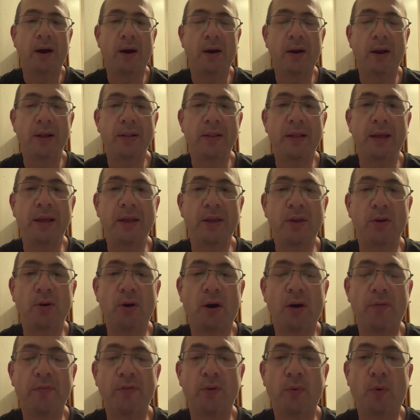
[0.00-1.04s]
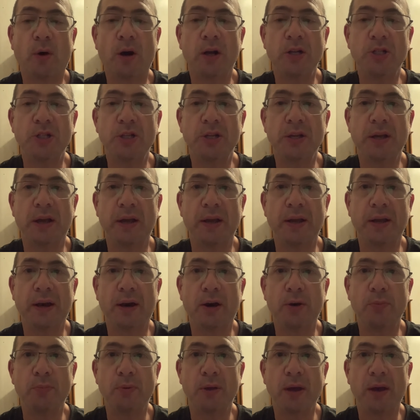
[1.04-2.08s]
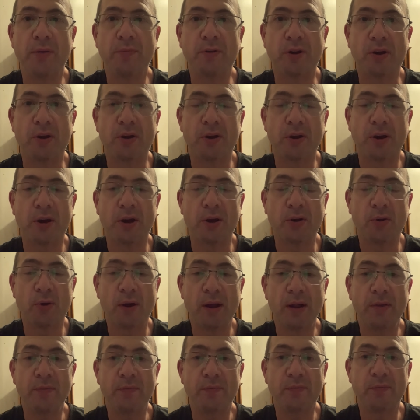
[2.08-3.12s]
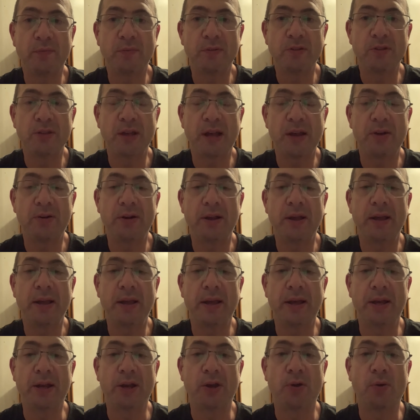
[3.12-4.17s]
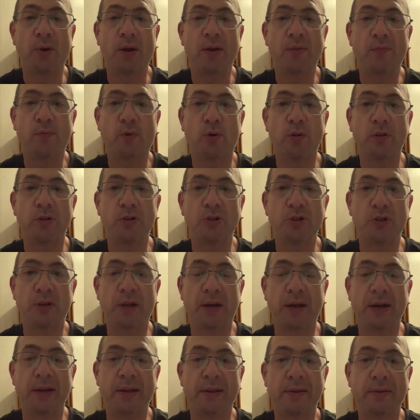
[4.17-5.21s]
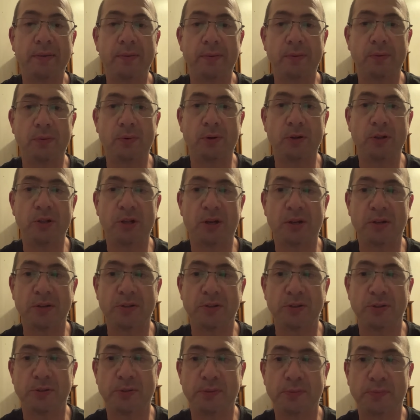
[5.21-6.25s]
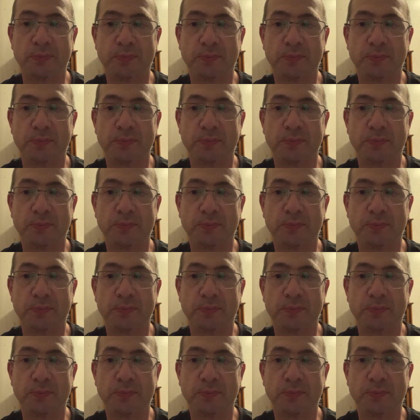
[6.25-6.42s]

All right, thank you all for watching, and I hope you have a great Saturday and a great 4th of July. We'll talk soon.